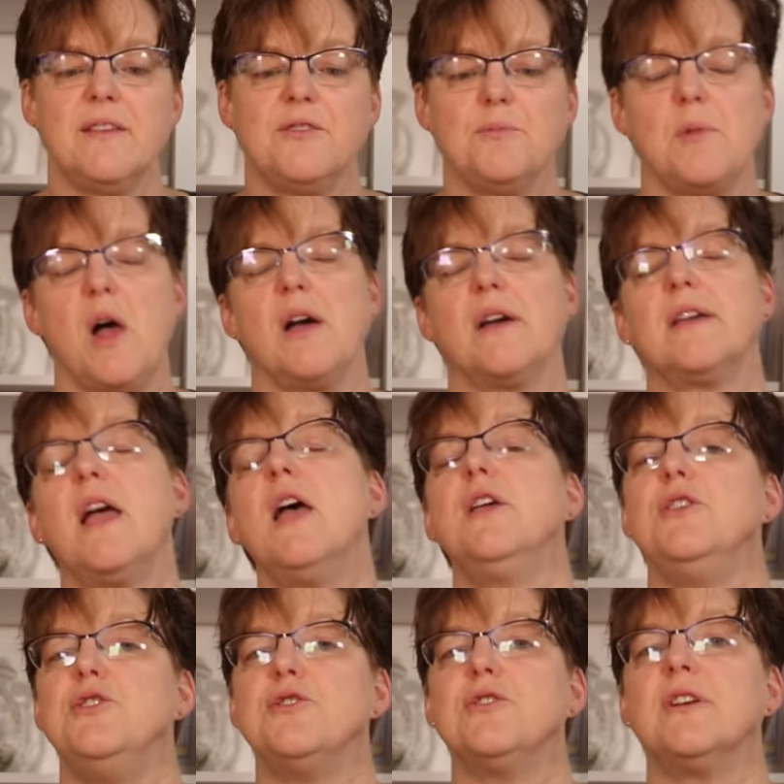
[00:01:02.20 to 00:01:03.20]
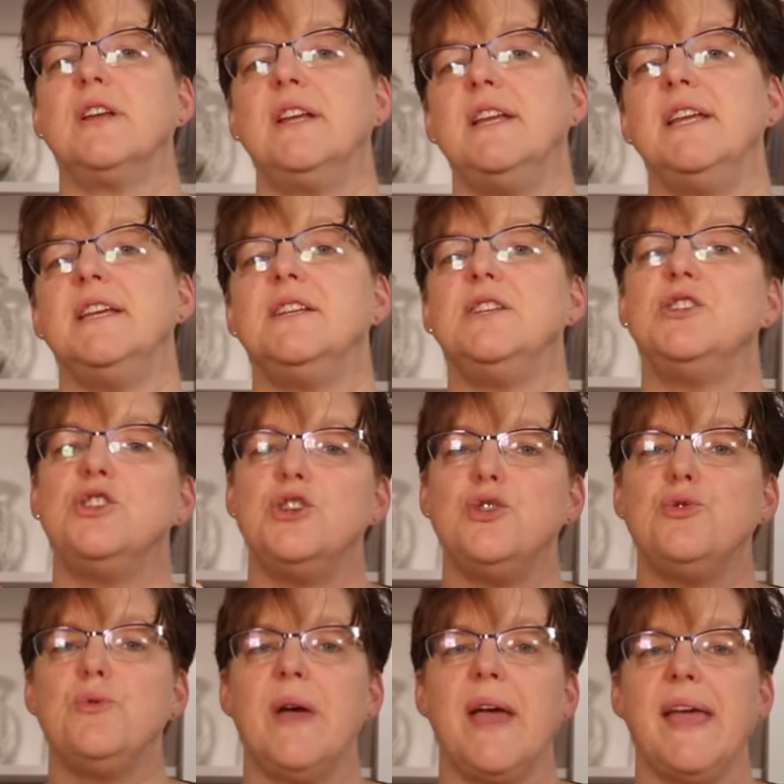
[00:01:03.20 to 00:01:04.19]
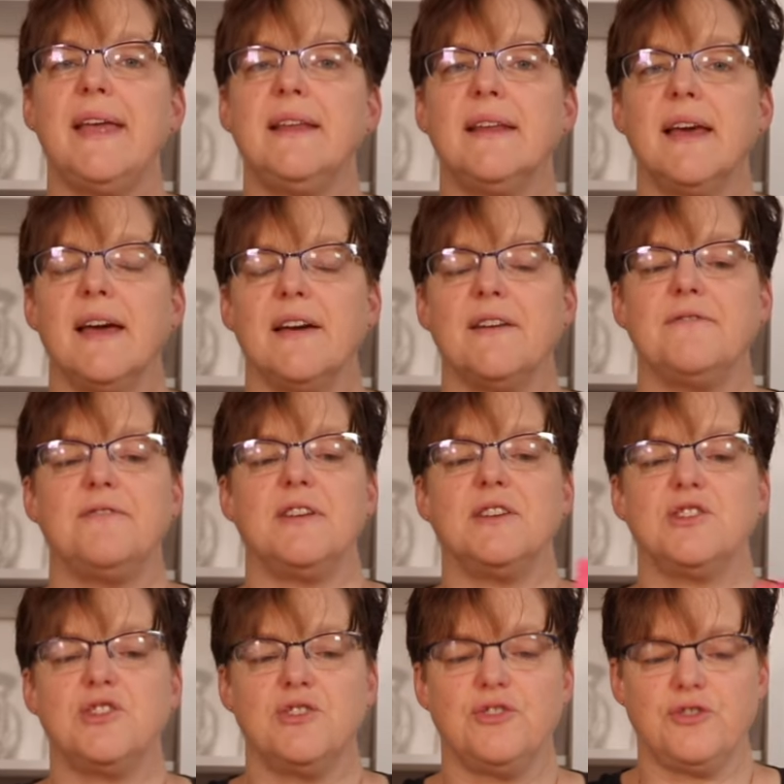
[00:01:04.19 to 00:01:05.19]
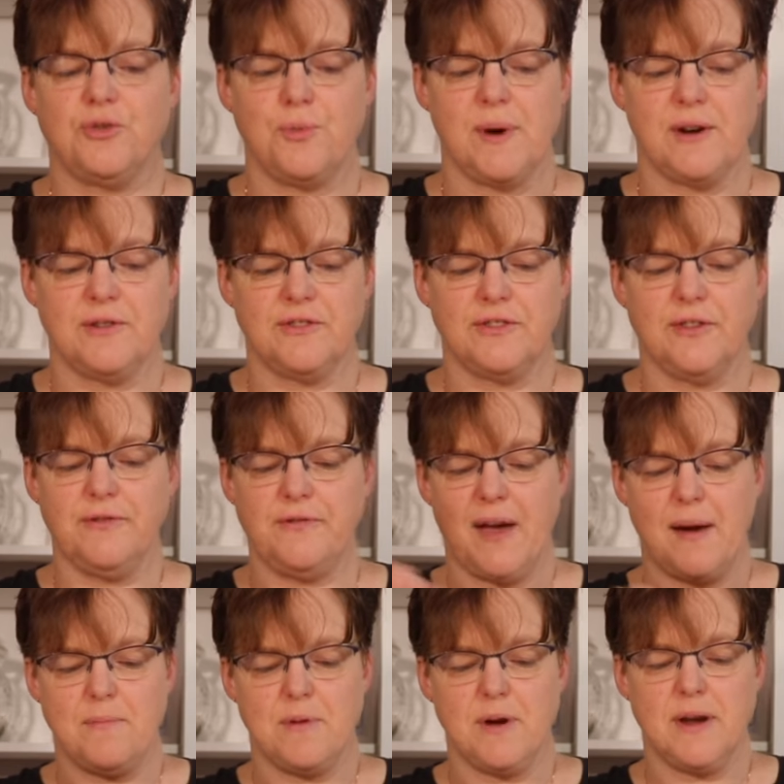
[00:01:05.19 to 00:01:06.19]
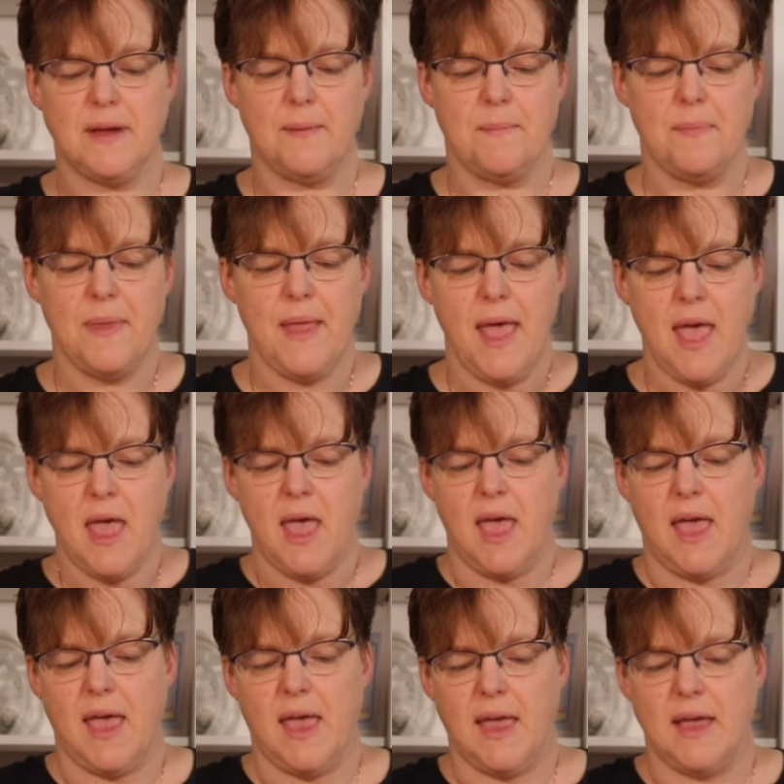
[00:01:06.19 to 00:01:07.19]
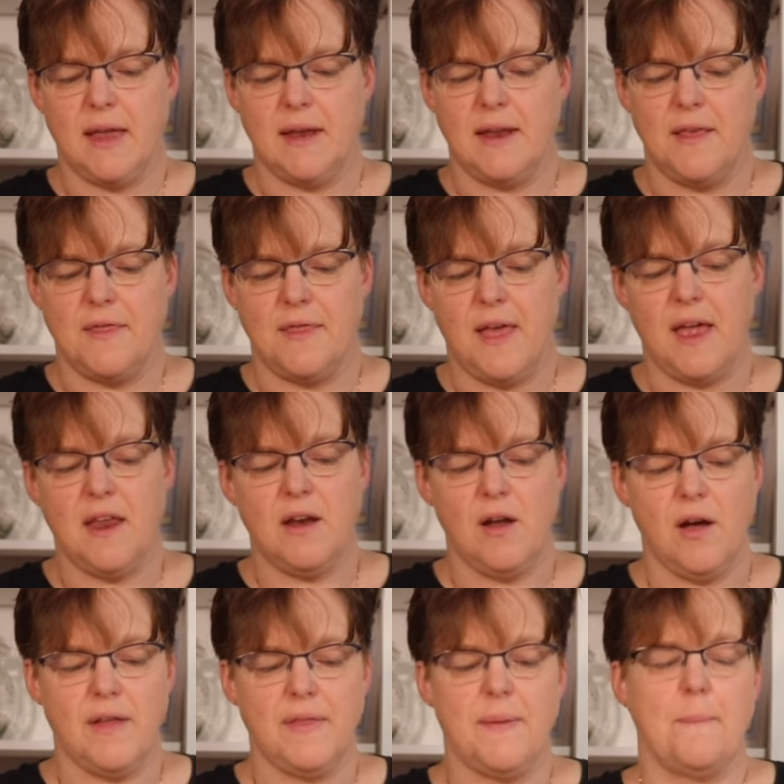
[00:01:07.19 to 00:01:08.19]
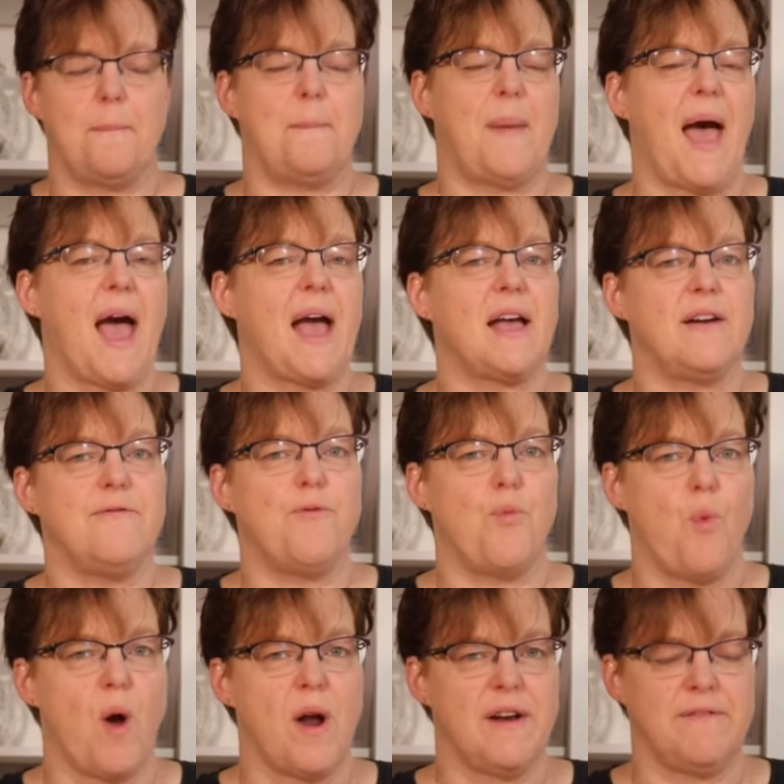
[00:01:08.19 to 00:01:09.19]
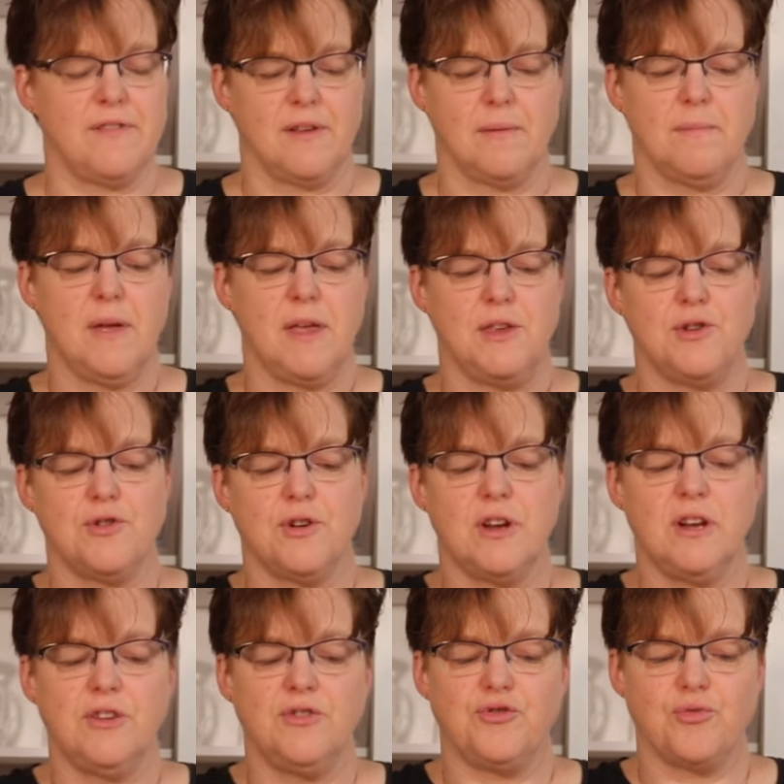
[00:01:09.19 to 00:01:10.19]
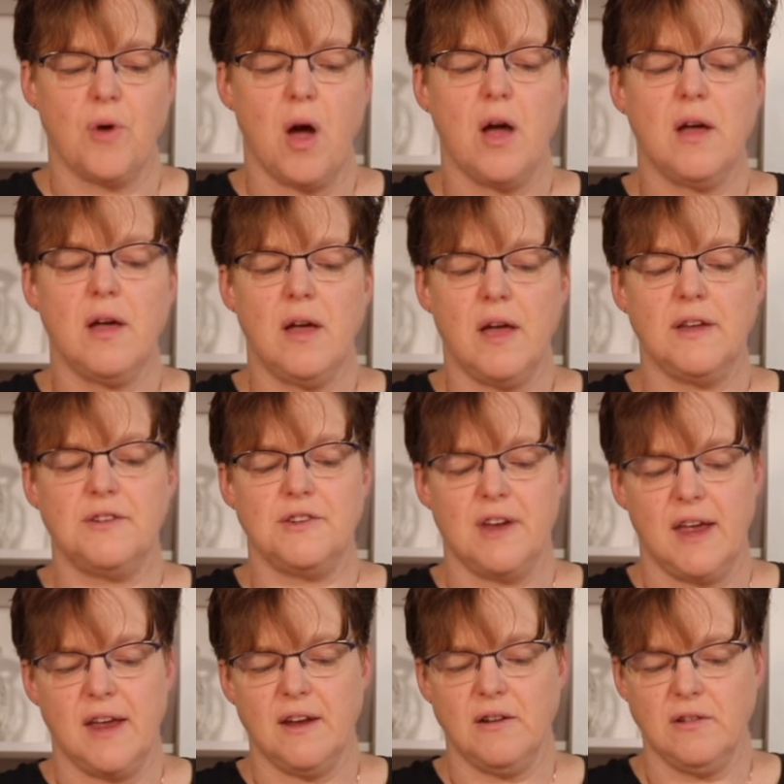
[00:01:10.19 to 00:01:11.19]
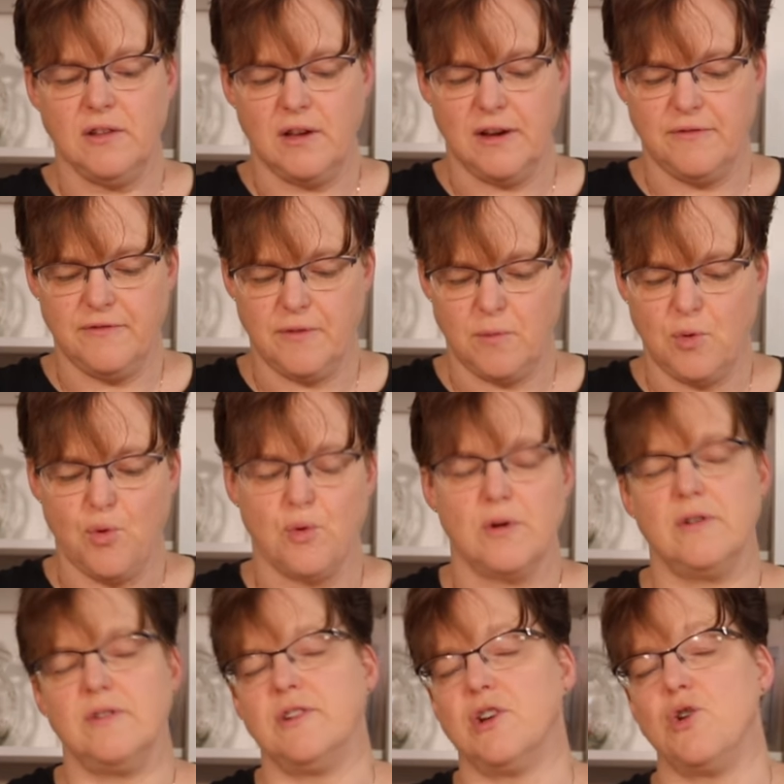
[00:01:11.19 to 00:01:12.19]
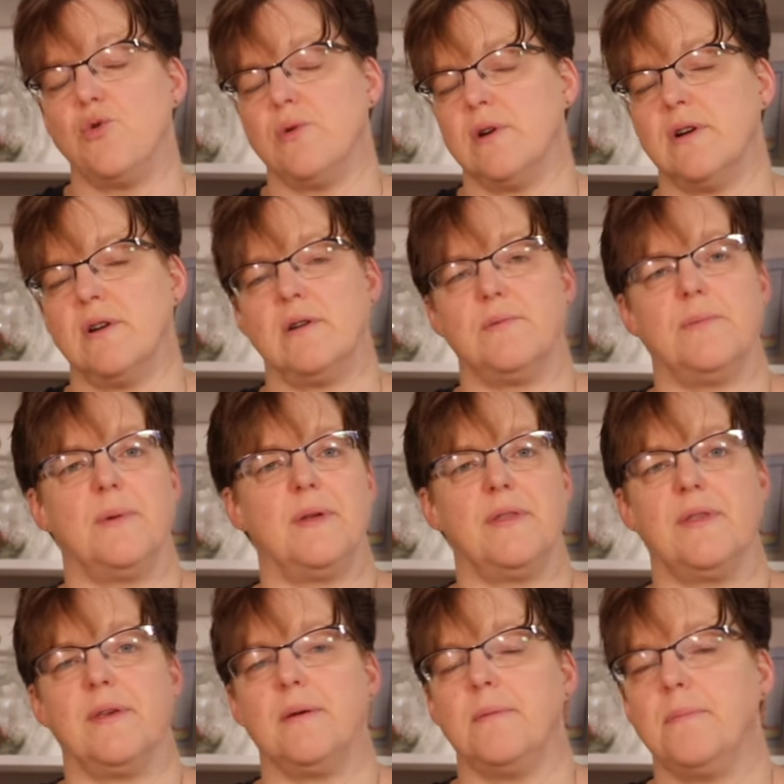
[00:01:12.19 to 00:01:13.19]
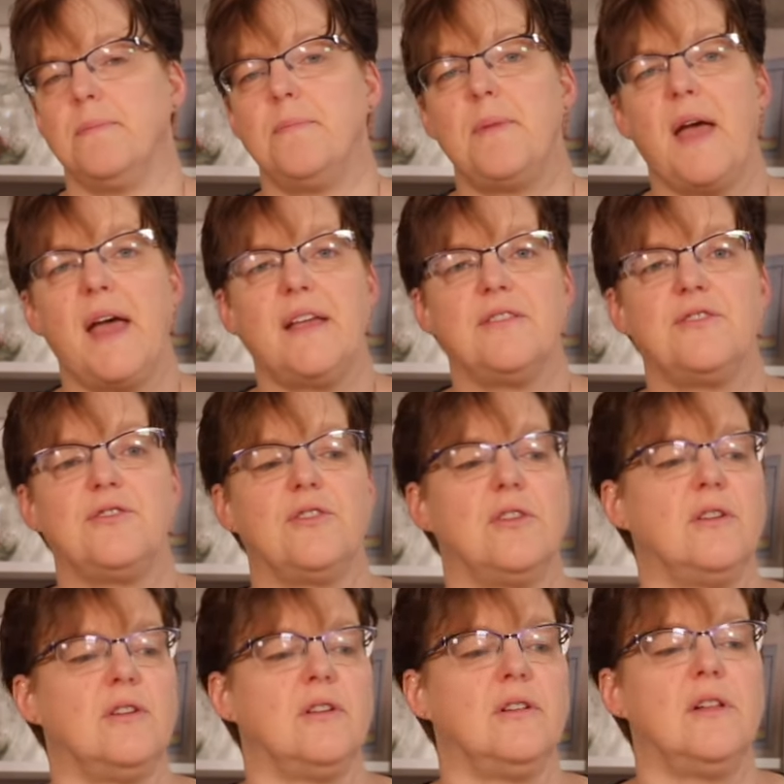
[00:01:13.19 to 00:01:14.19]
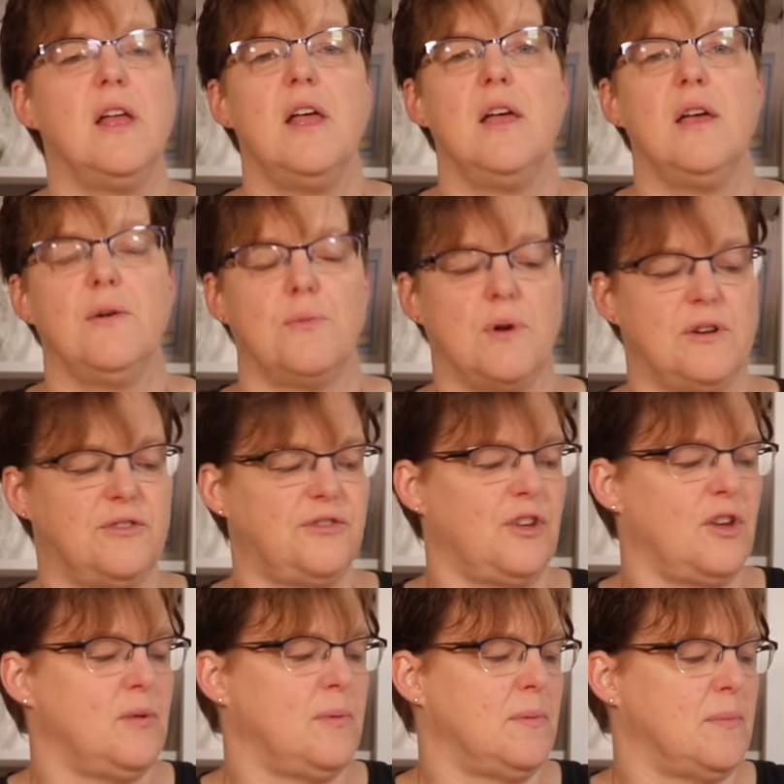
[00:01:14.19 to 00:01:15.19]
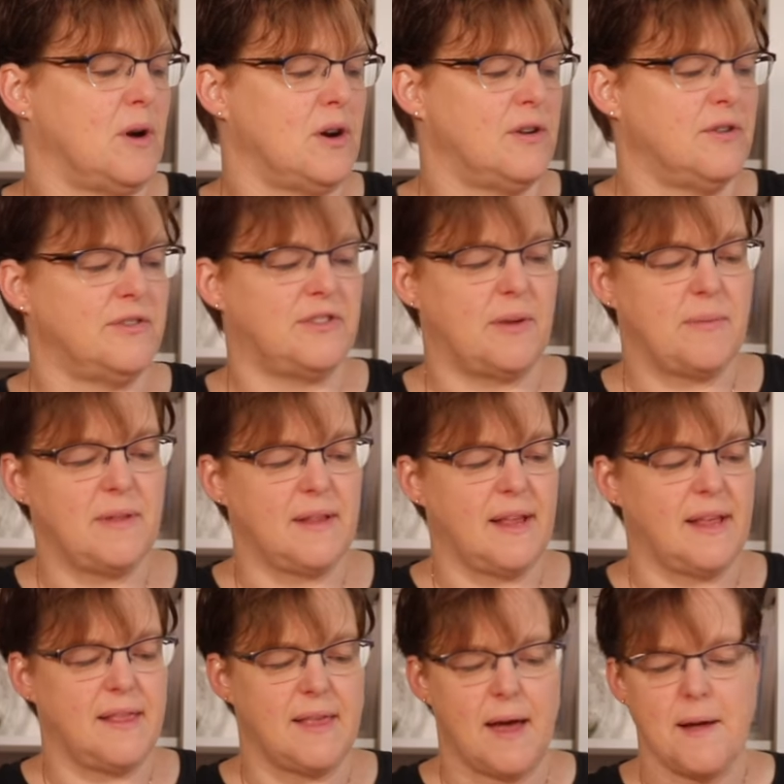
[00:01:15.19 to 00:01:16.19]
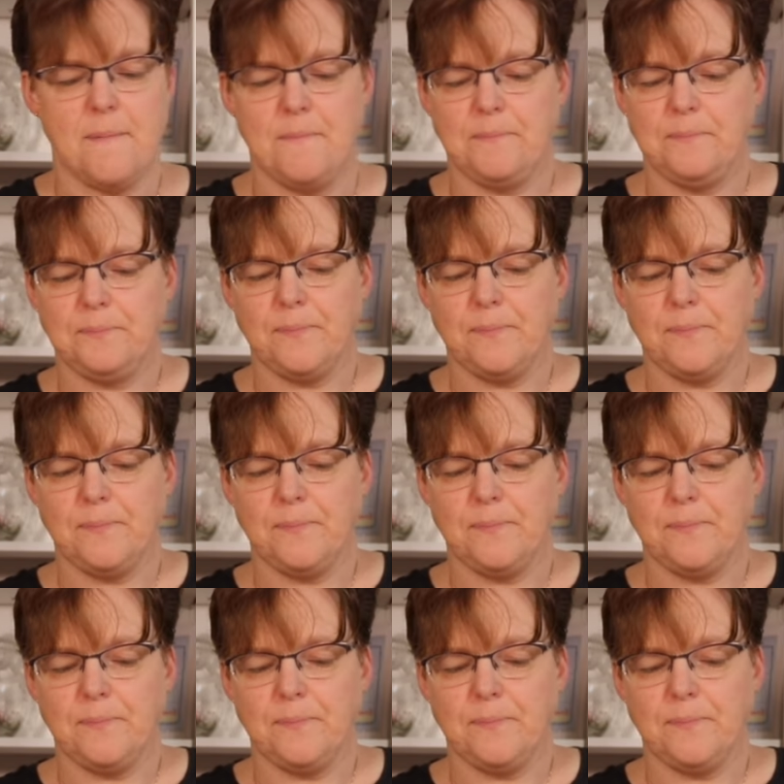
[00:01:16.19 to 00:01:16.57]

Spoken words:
this block, you're going to need 2 8.5-inch squares of fabric. And then on the back of one of them, you're going to draw a diagonal line from corner to corner with a pencil, water-soluble marker, something like that.